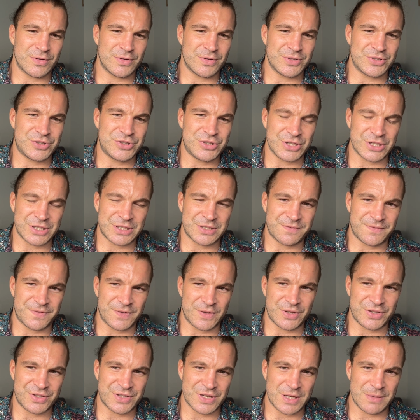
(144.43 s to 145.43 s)
just
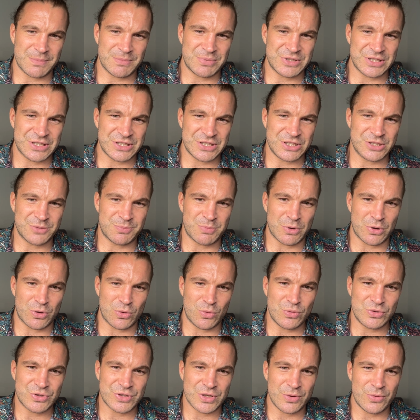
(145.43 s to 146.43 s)
for certain positions, but
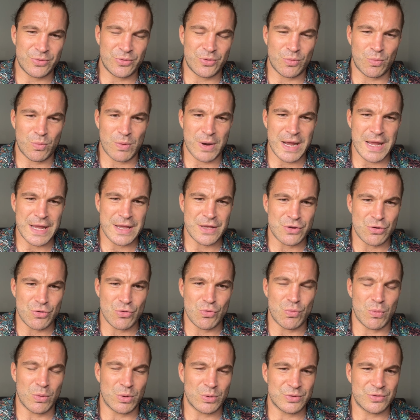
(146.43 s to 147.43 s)
also the way you
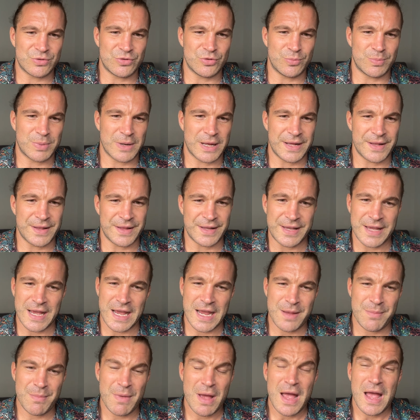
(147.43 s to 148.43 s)
want to play the
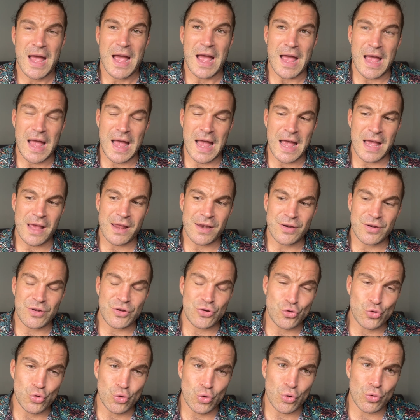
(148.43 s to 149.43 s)
game and
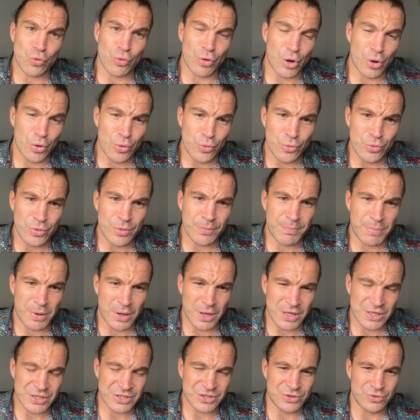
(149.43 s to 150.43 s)
your own
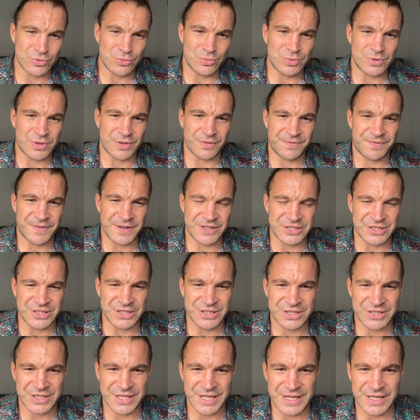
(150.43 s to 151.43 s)
personal
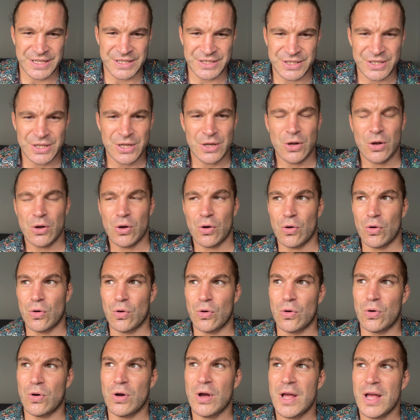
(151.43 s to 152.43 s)
deficiencies
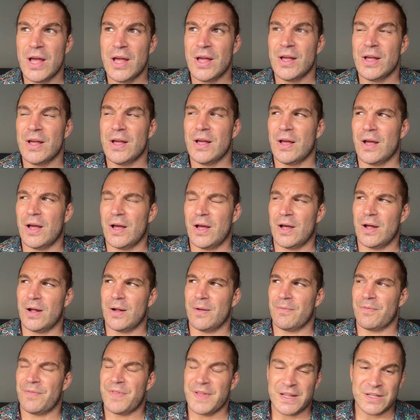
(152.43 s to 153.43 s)
or
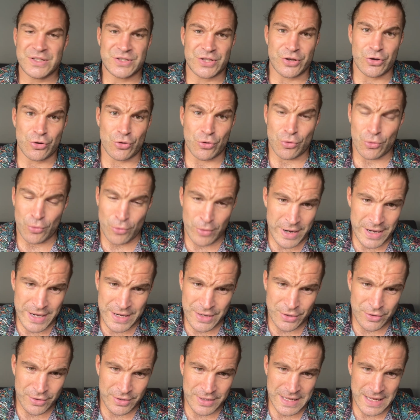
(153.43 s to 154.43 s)
things that you're already
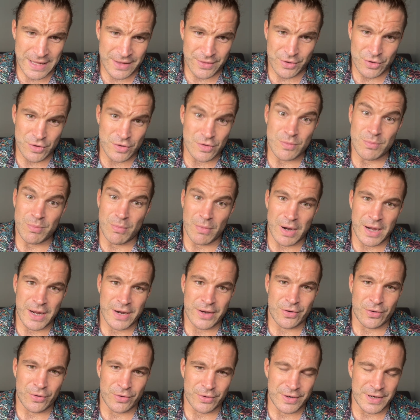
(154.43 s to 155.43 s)
good at that you might
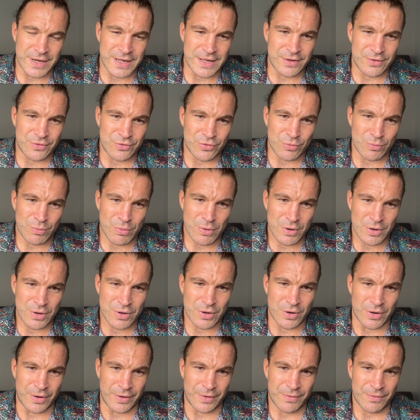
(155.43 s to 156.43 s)
not need to work
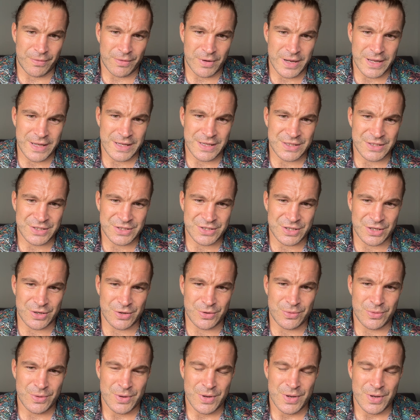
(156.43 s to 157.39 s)
on, right? So